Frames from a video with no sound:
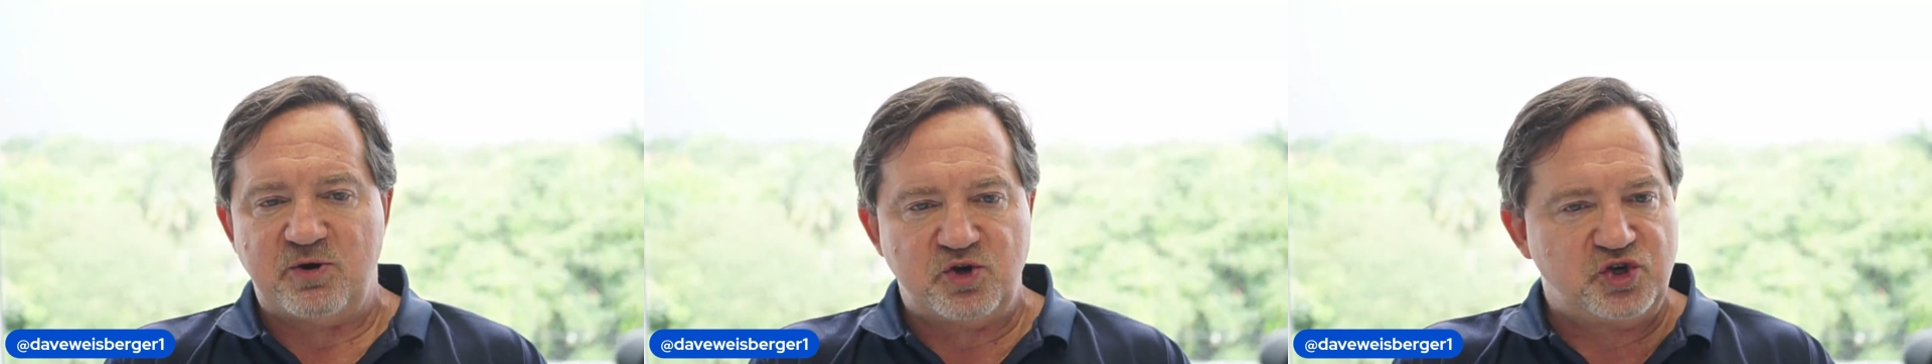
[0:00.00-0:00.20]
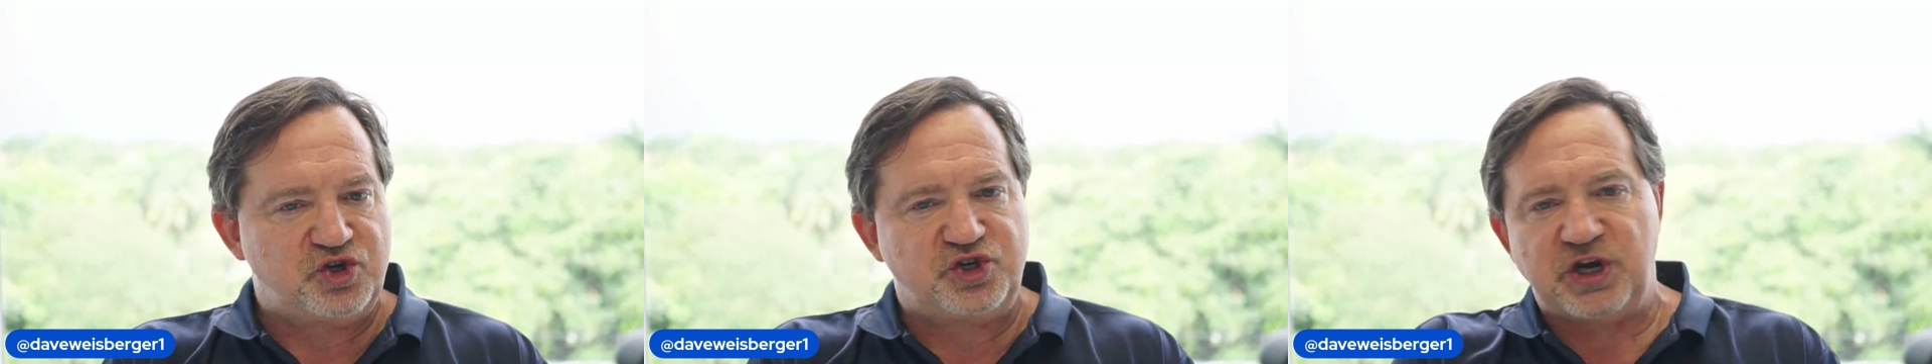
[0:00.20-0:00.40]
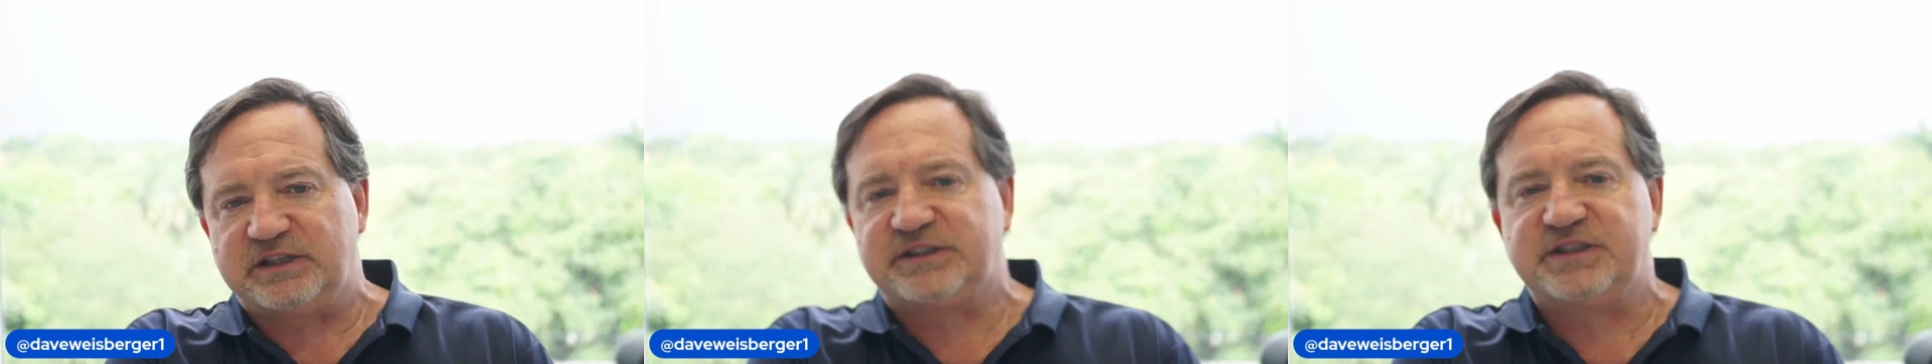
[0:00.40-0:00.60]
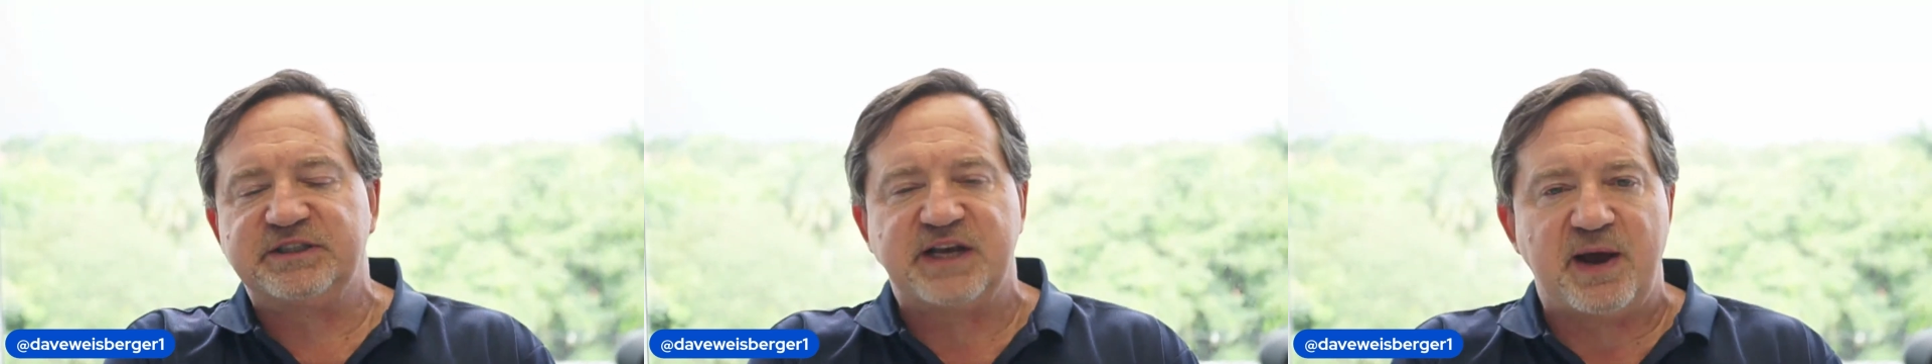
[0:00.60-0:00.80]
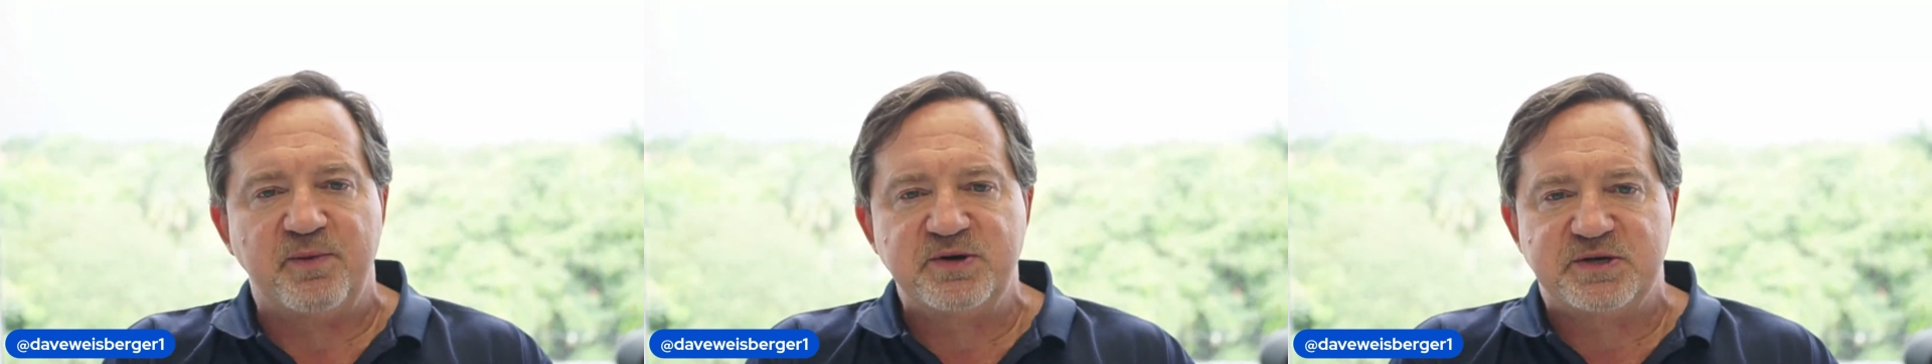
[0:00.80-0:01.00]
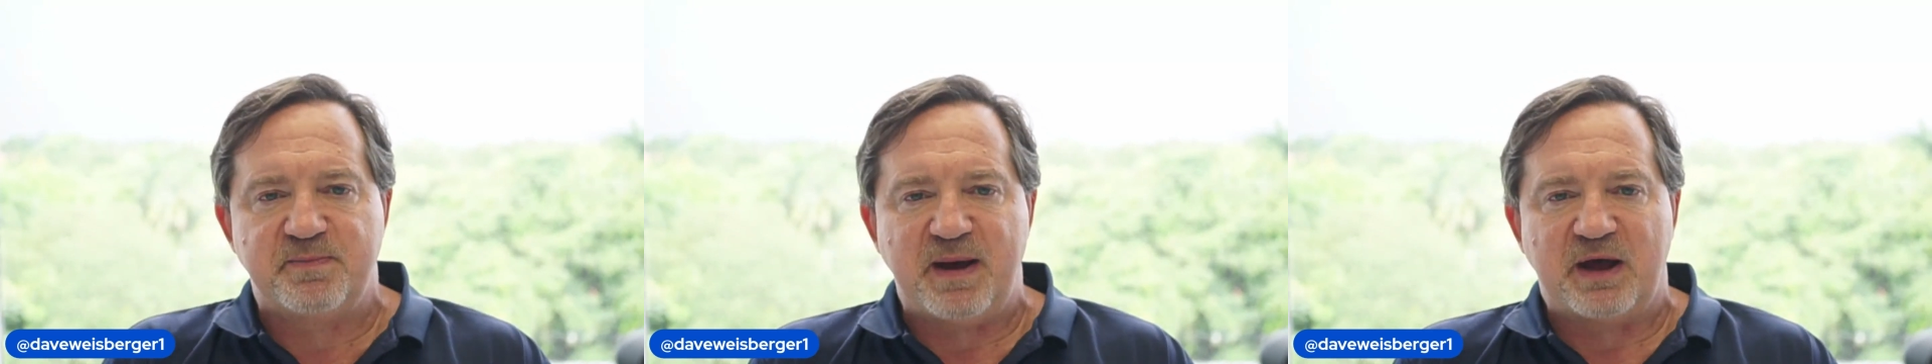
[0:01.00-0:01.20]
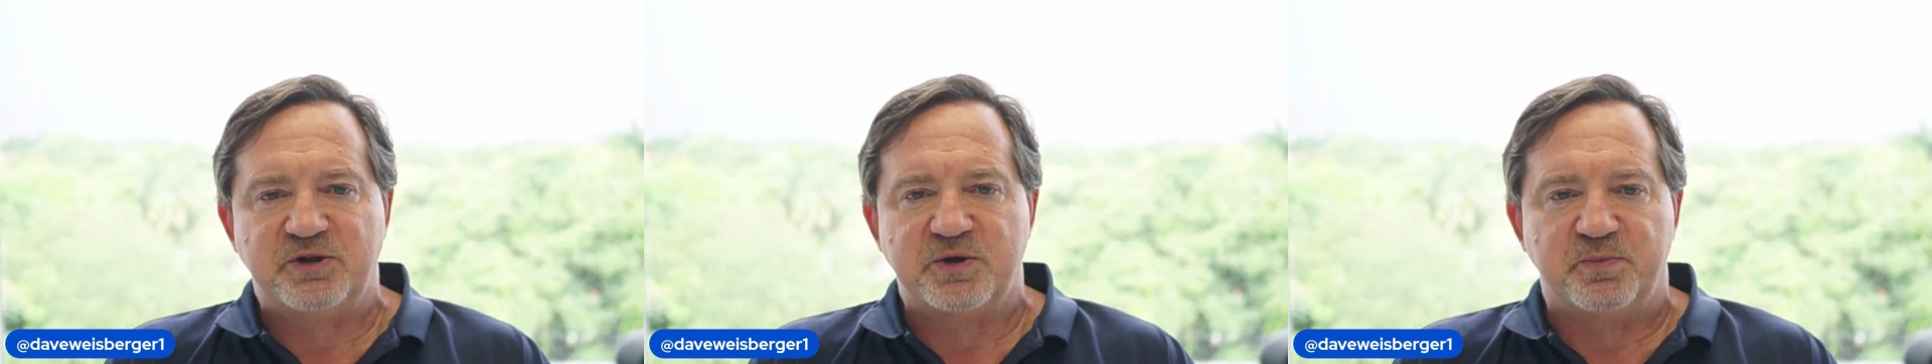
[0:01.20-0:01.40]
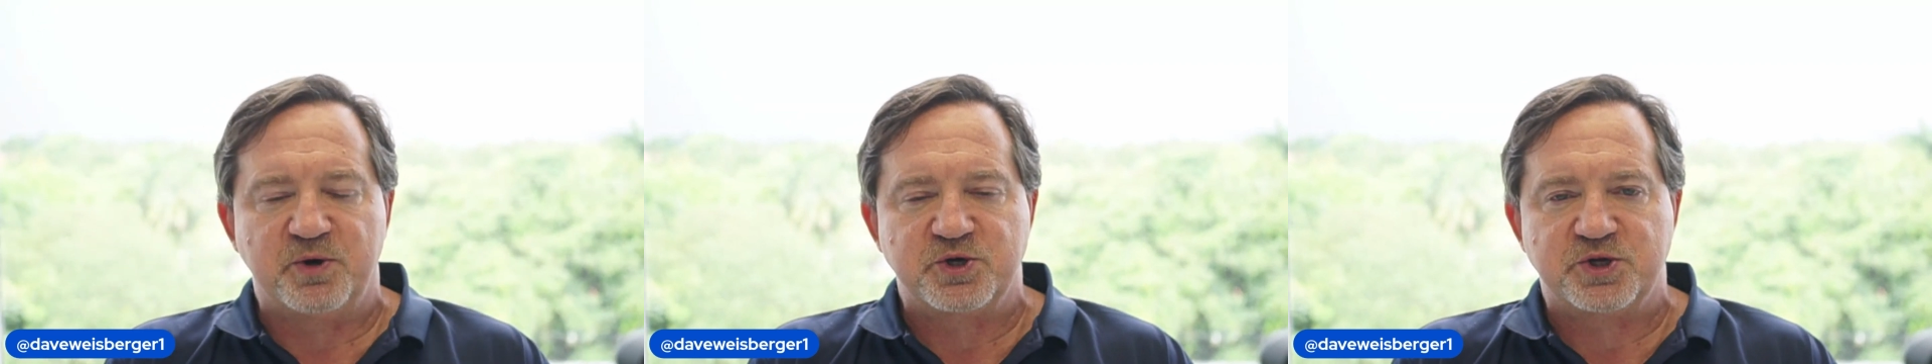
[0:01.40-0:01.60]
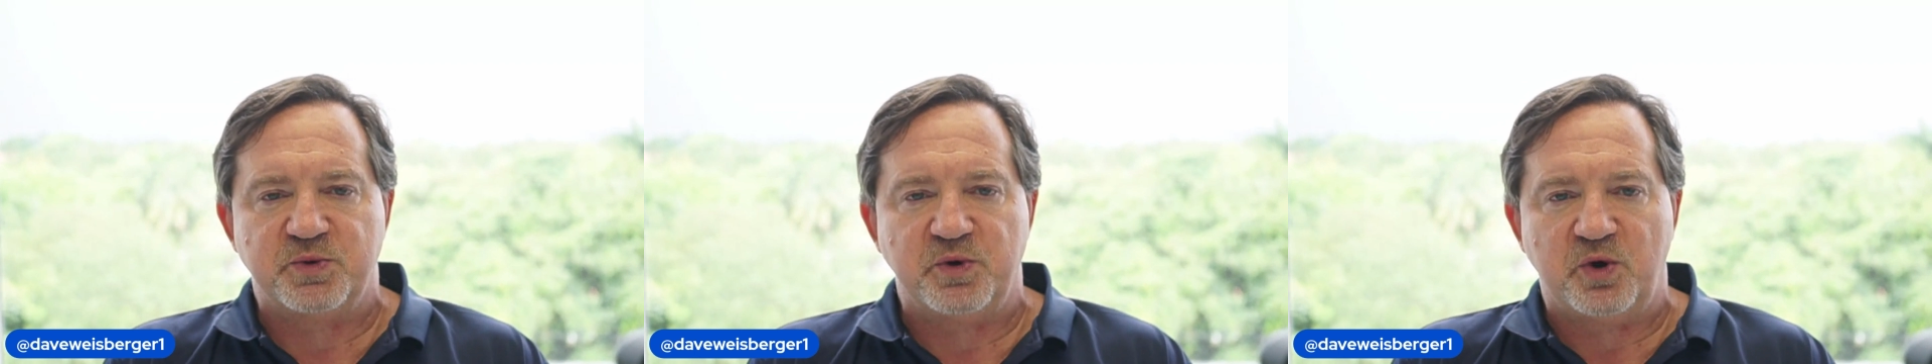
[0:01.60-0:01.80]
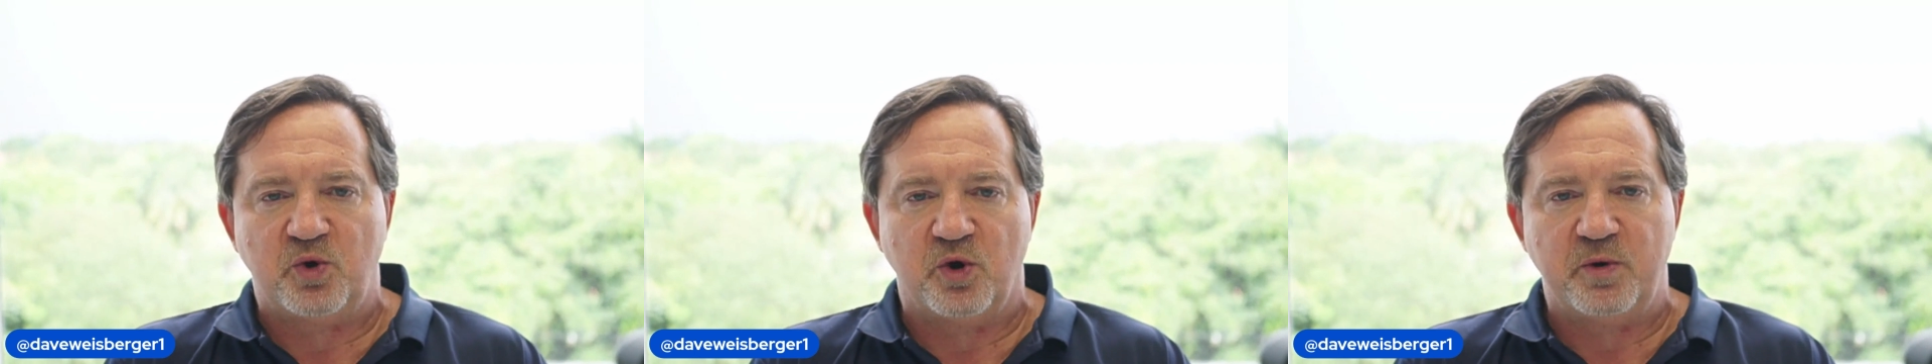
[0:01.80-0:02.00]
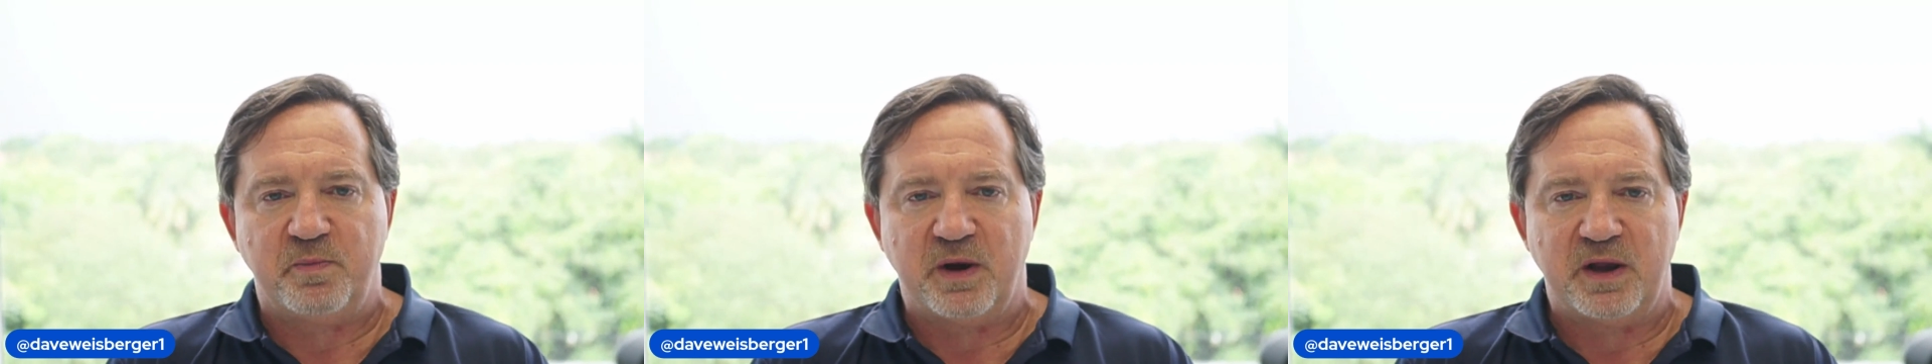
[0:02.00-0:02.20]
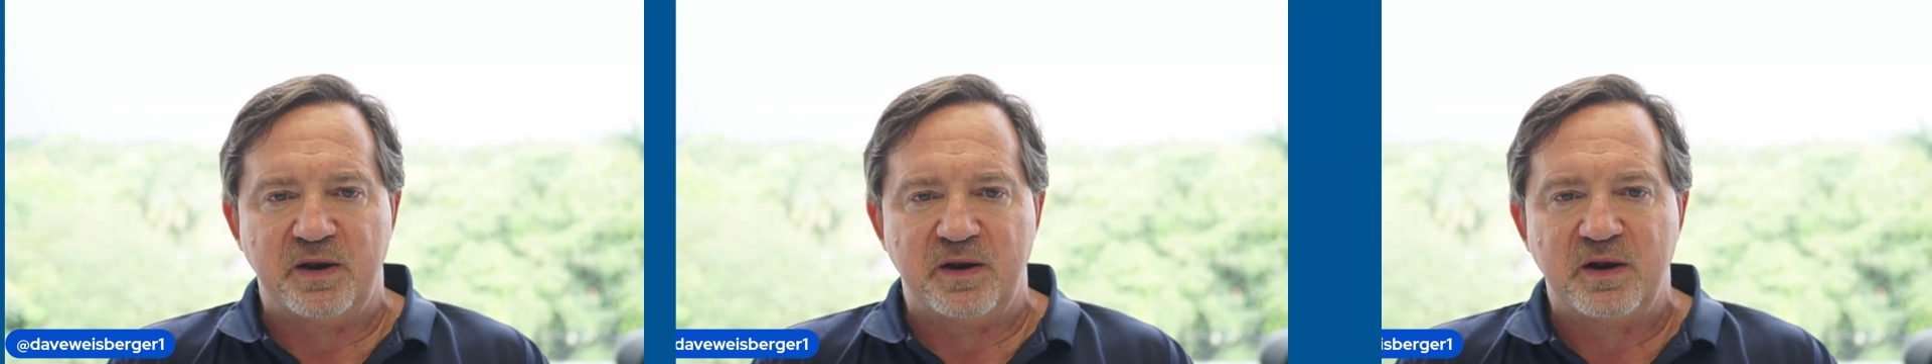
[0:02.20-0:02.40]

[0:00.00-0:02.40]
just as I was about to push the record button.